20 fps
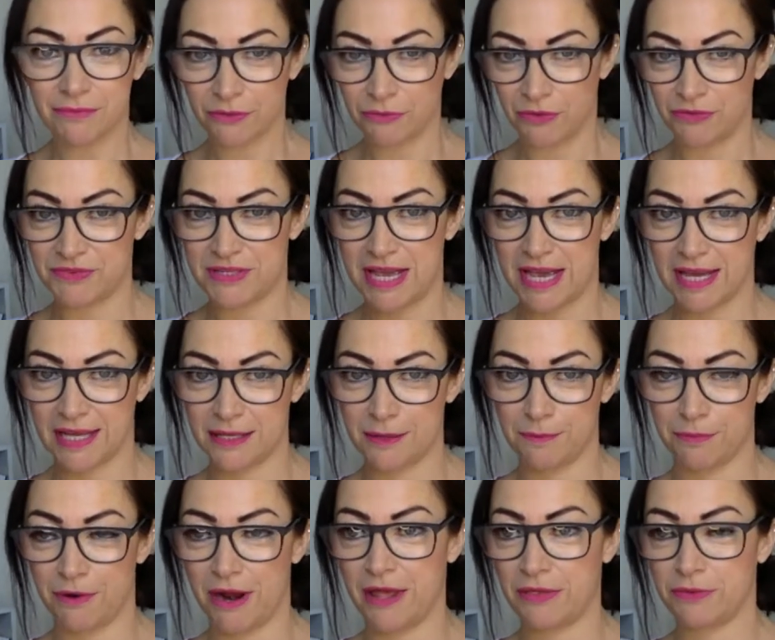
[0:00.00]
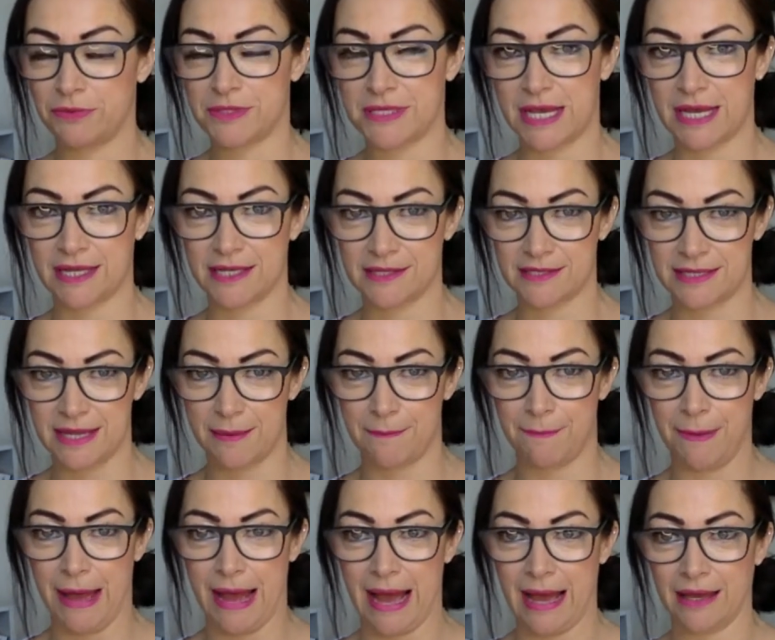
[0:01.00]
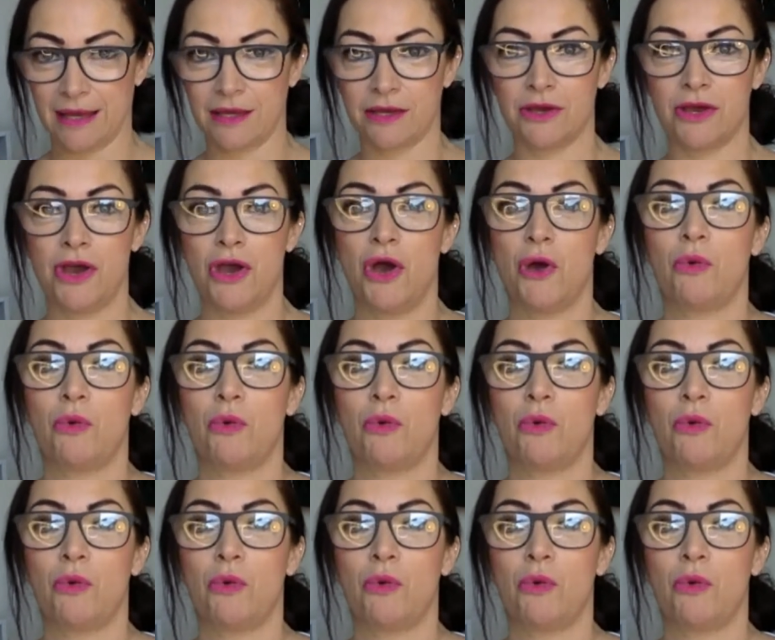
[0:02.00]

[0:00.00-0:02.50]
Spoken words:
We've taken a breath. We've taken a step back.